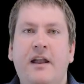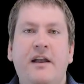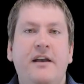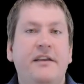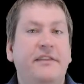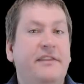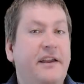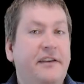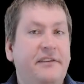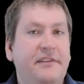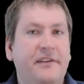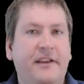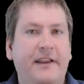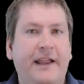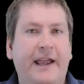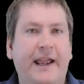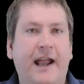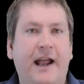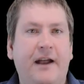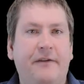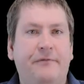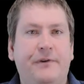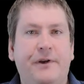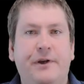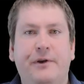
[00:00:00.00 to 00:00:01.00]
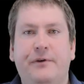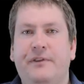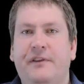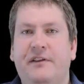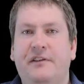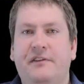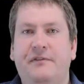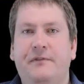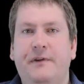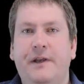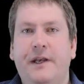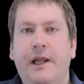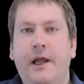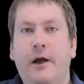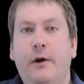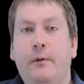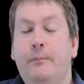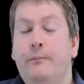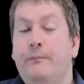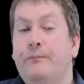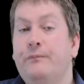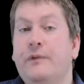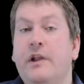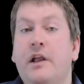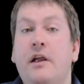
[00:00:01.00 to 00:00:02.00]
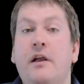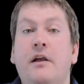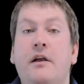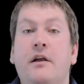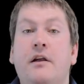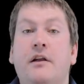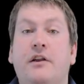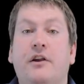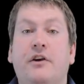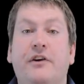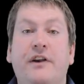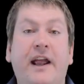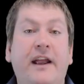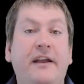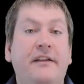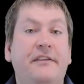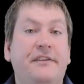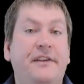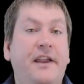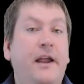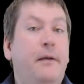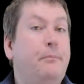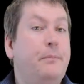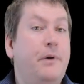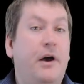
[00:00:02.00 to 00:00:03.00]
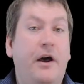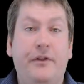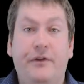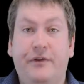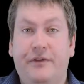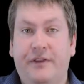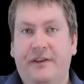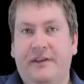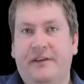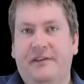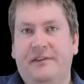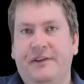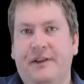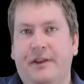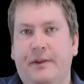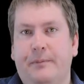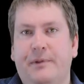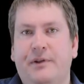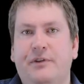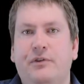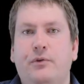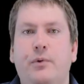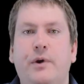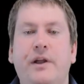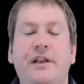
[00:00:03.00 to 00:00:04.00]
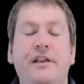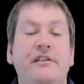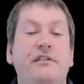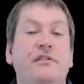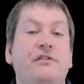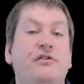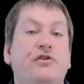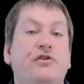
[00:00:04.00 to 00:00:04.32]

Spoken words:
That's all I have for you in this video. Your next step, other than the syllabus quiz,